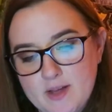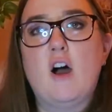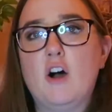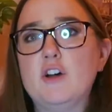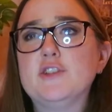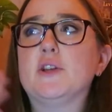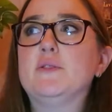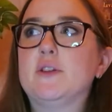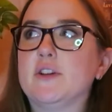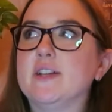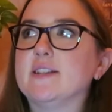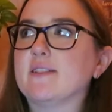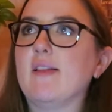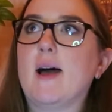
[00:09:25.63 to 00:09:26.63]
Also, there
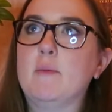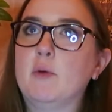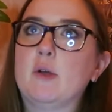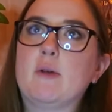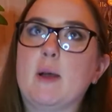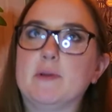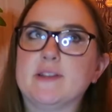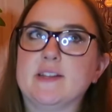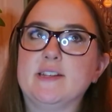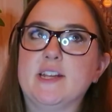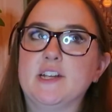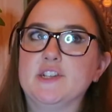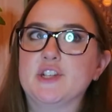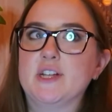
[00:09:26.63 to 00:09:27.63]
is a lot more
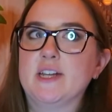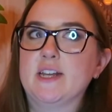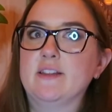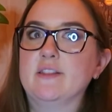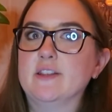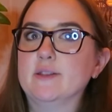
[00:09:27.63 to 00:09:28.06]
representation in